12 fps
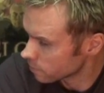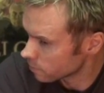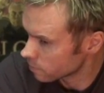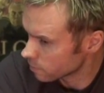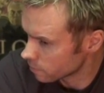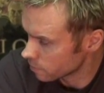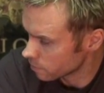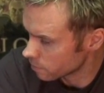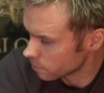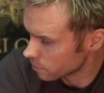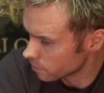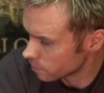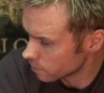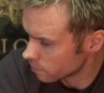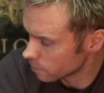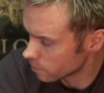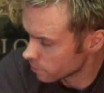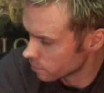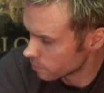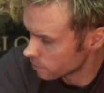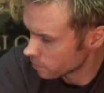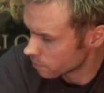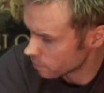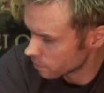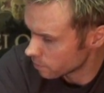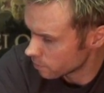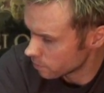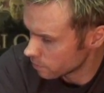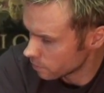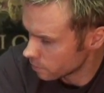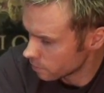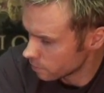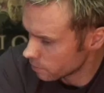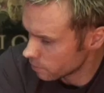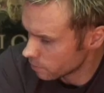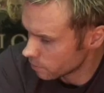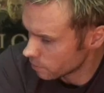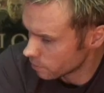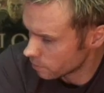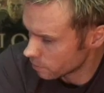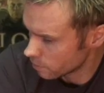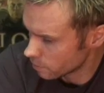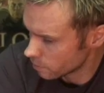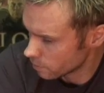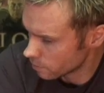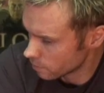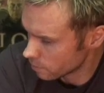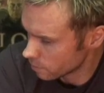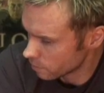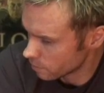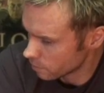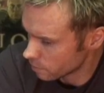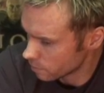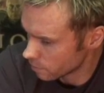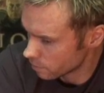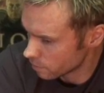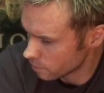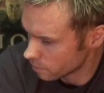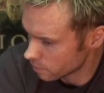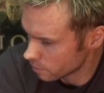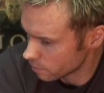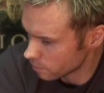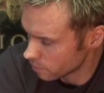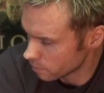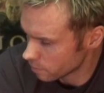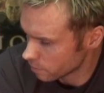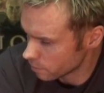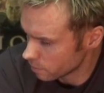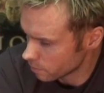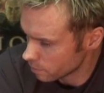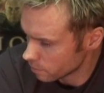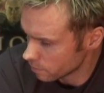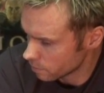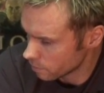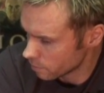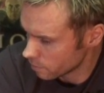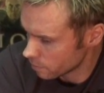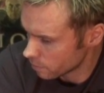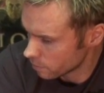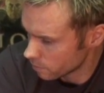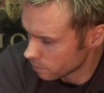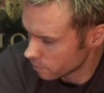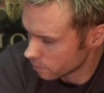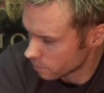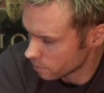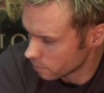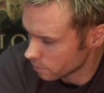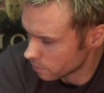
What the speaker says: This person isn't speaking.